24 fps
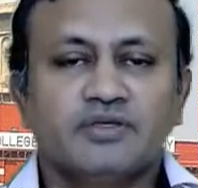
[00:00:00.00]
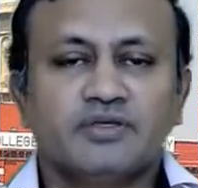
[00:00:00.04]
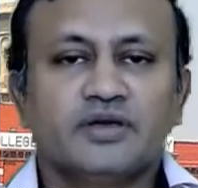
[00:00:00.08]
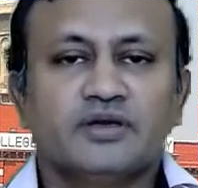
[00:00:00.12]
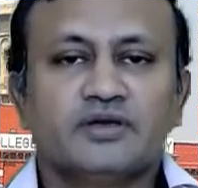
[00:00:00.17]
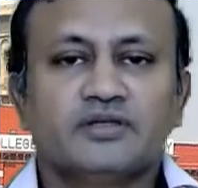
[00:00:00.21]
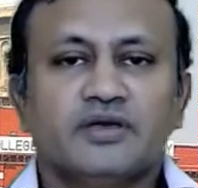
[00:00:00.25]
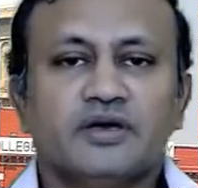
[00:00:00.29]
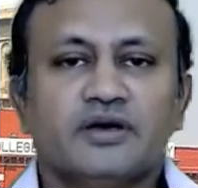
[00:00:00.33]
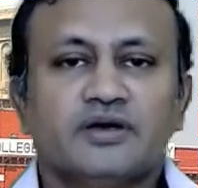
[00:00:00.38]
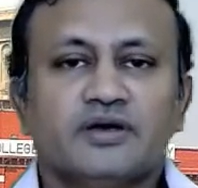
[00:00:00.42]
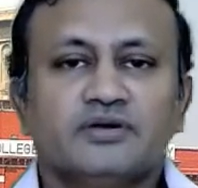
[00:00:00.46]

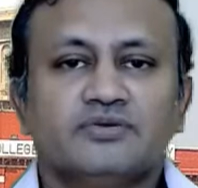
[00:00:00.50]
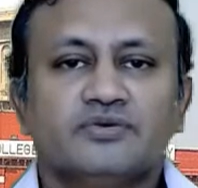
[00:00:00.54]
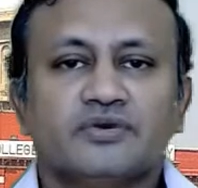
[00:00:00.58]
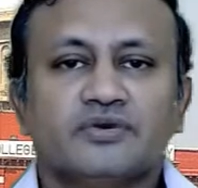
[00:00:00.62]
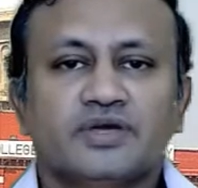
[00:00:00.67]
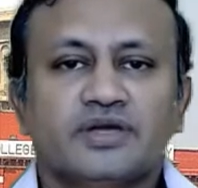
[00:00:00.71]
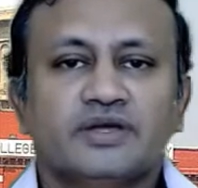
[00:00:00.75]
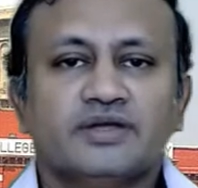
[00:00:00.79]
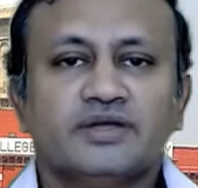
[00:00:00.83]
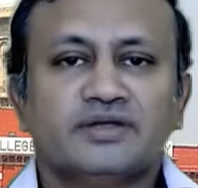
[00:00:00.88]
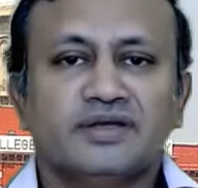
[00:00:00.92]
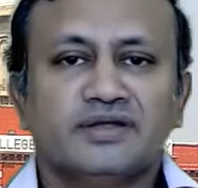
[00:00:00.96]
all took
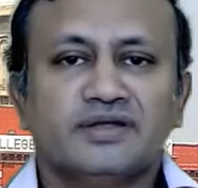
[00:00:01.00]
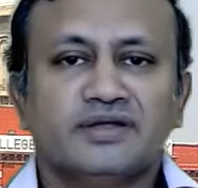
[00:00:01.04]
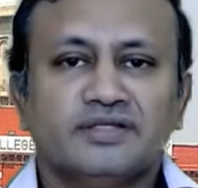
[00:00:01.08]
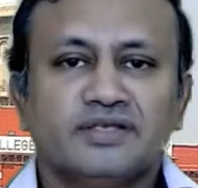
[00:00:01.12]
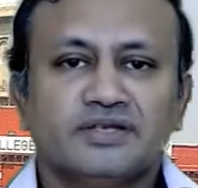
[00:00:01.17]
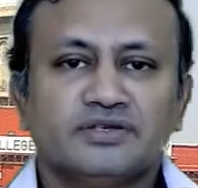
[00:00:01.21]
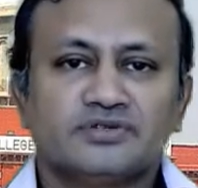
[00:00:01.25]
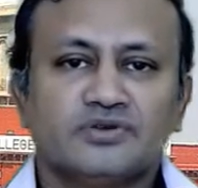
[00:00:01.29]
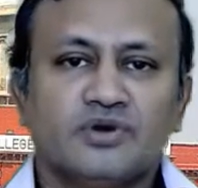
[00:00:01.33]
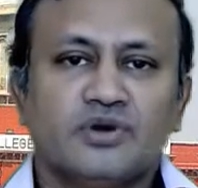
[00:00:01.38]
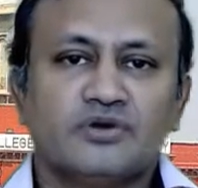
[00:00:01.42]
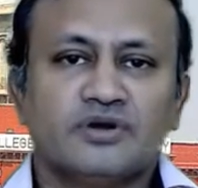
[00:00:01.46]
it and they
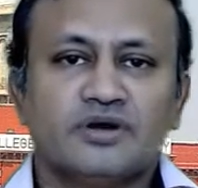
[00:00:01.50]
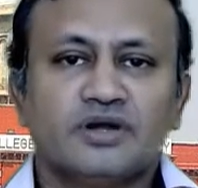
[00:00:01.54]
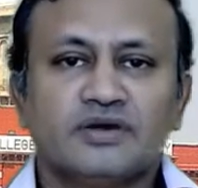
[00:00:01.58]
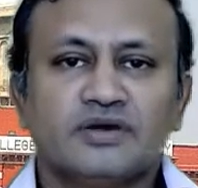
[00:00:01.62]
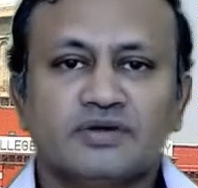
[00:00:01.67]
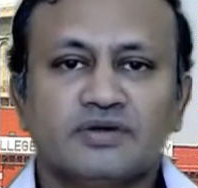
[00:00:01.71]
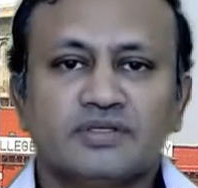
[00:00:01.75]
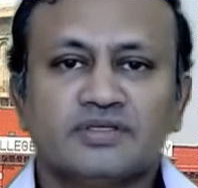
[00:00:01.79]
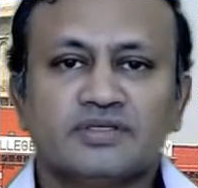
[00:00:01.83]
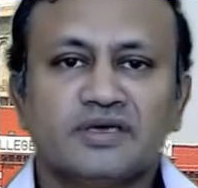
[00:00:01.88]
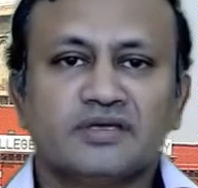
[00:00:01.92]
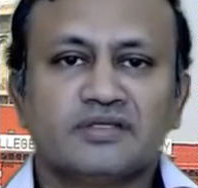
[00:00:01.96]
soldered
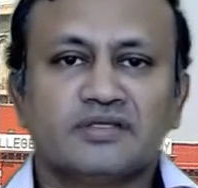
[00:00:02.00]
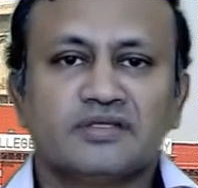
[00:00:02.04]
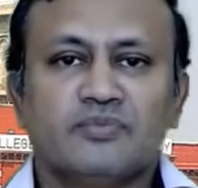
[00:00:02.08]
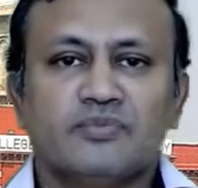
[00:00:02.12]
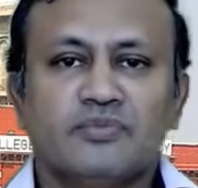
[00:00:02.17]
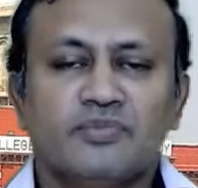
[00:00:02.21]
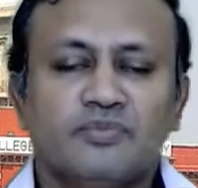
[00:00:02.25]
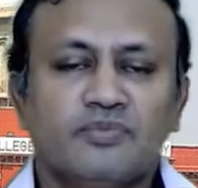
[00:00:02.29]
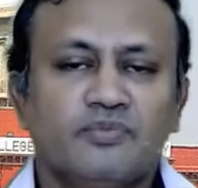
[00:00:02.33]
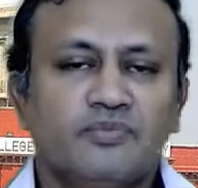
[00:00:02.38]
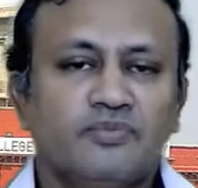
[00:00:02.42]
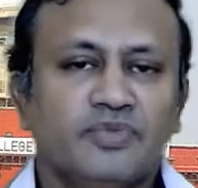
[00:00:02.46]
everything
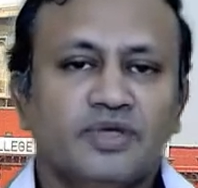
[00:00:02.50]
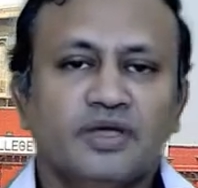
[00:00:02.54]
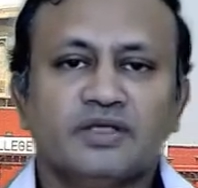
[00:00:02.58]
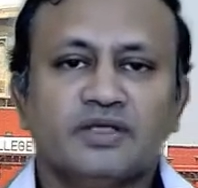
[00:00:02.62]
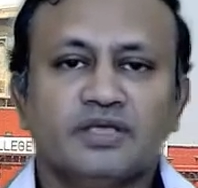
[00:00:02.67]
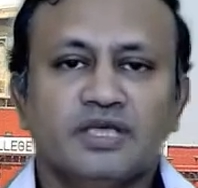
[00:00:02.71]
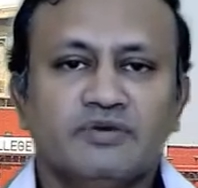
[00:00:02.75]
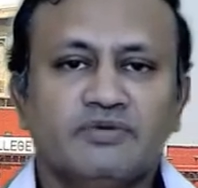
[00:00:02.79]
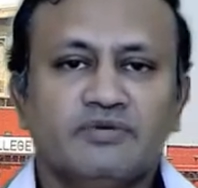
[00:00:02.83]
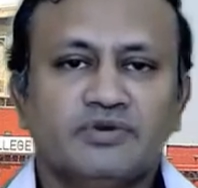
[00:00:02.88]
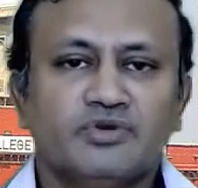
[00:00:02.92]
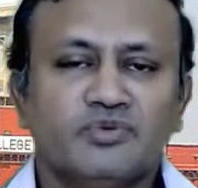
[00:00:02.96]
and
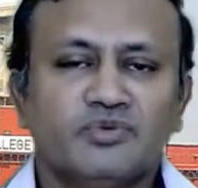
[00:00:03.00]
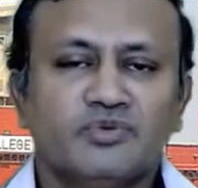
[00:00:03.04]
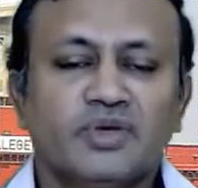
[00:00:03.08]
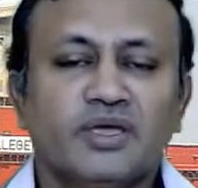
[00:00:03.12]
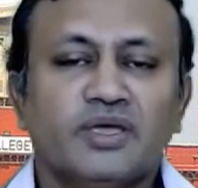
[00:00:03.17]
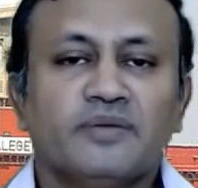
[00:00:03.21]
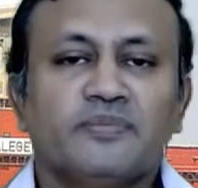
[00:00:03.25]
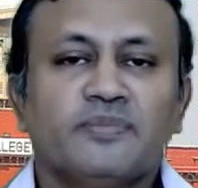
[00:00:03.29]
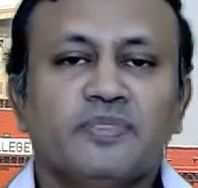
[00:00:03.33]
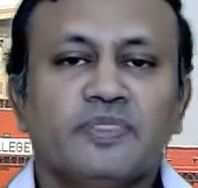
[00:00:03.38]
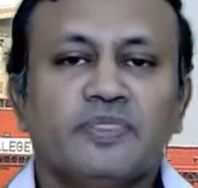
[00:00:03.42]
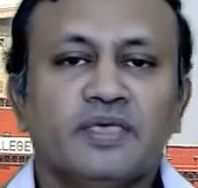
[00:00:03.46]
gave it to
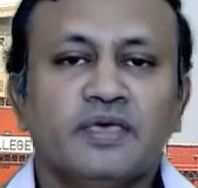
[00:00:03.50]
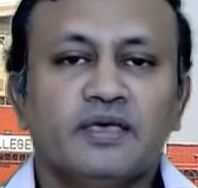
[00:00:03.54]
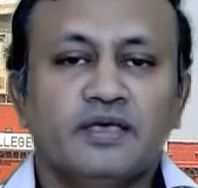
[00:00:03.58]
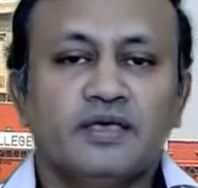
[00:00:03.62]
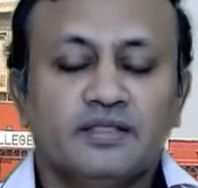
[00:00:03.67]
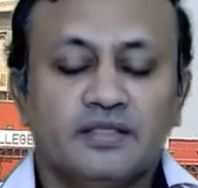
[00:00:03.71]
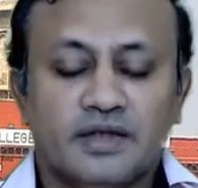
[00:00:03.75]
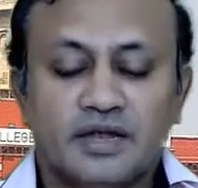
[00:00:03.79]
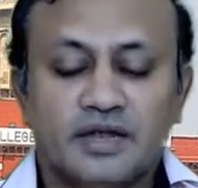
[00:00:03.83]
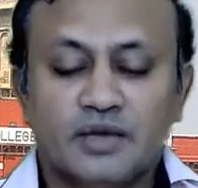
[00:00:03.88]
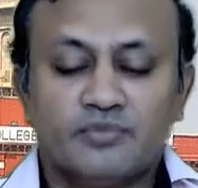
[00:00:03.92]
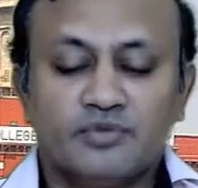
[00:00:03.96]
me,
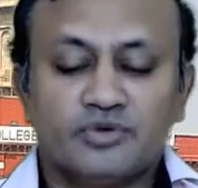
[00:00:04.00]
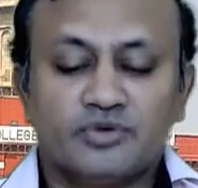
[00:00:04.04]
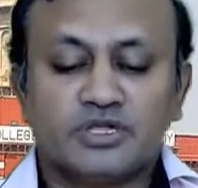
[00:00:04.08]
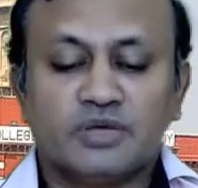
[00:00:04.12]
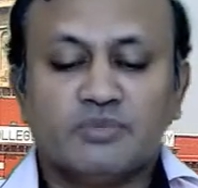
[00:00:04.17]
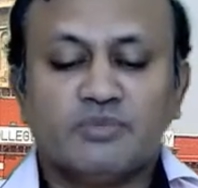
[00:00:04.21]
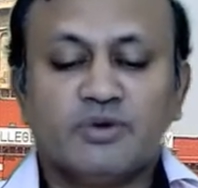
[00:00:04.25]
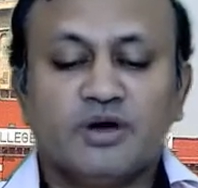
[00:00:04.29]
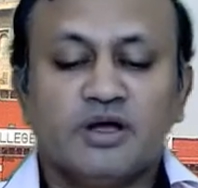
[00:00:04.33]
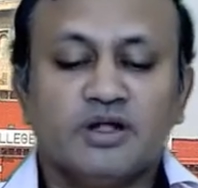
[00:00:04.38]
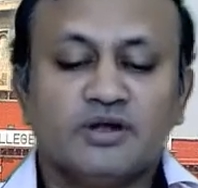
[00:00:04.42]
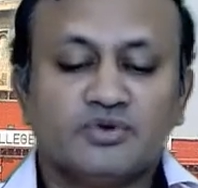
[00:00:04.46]
and I put them
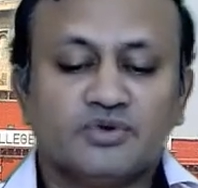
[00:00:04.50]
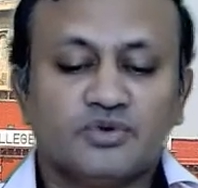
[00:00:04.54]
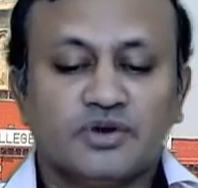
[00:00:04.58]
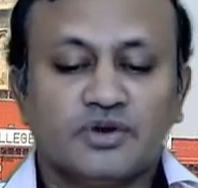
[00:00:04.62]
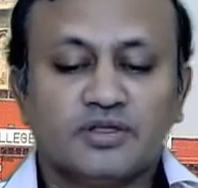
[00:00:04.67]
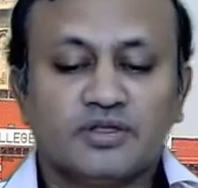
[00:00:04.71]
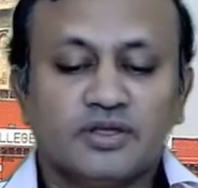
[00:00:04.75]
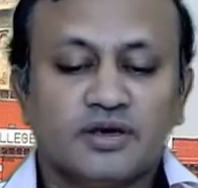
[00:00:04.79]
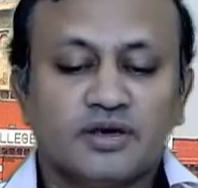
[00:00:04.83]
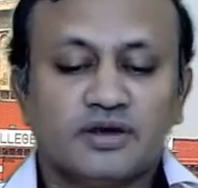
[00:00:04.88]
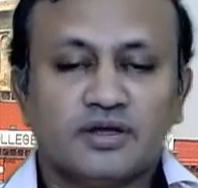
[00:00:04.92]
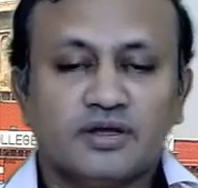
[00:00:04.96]
all
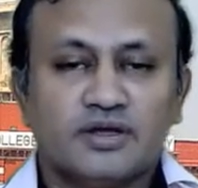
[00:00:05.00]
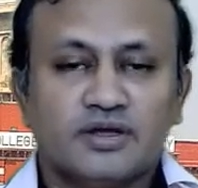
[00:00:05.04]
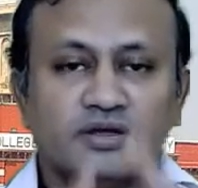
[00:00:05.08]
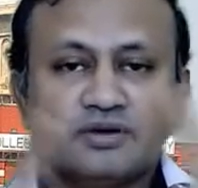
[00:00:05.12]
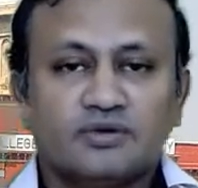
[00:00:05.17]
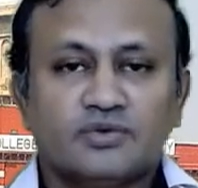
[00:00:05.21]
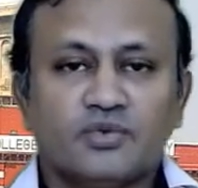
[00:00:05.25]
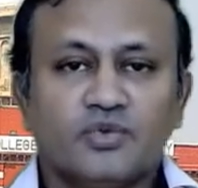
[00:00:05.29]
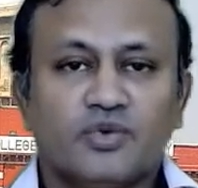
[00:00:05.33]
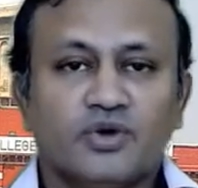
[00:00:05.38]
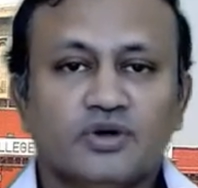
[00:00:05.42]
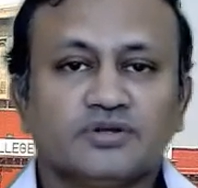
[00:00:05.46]
together into
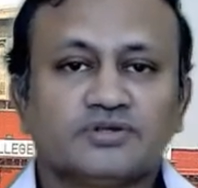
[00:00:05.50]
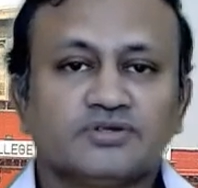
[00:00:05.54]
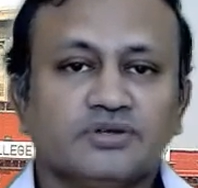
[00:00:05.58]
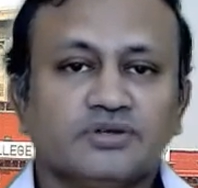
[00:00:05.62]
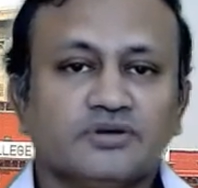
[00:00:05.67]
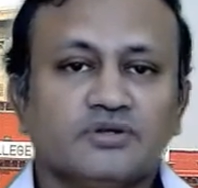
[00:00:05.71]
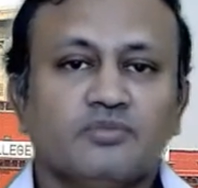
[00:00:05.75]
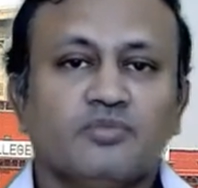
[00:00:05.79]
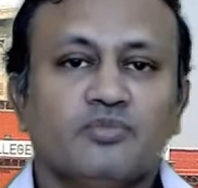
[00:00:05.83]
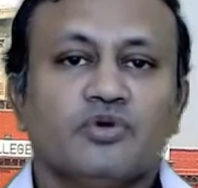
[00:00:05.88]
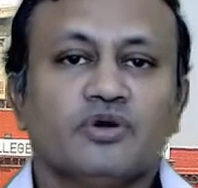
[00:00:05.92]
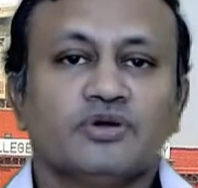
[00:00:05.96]
one
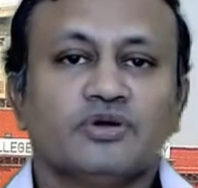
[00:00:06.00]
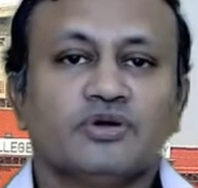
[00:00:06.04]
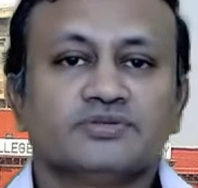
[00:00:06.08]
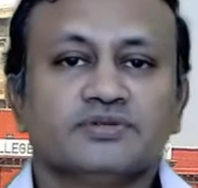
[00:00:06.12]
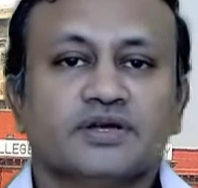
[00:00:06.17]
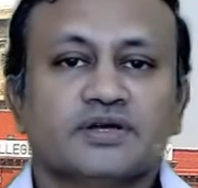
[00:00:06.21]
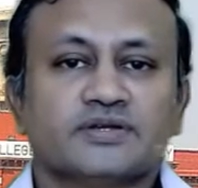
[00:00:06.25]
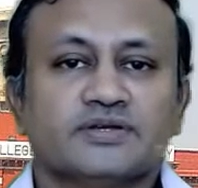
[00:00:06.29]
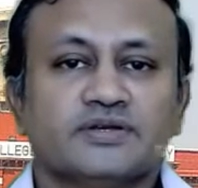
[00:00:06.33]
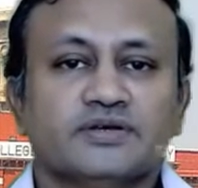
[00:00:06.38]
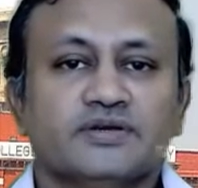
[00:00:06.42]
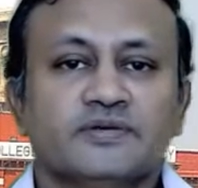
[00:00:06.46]
single
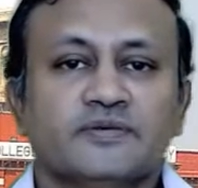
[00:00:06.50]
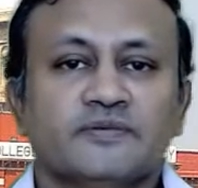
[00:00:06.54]
project,